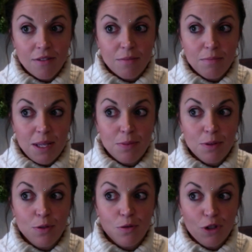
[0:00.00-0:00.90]
people
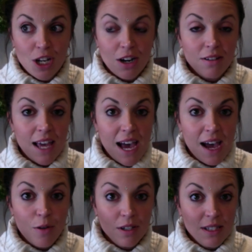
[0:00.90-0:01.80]
who've shared that
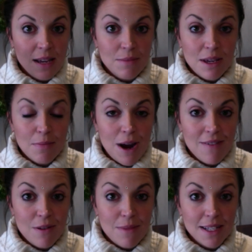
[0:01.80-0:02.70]
or sent me a
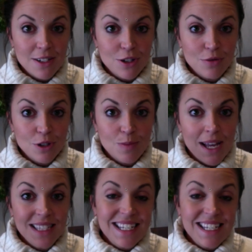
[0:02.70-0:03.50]
private message in response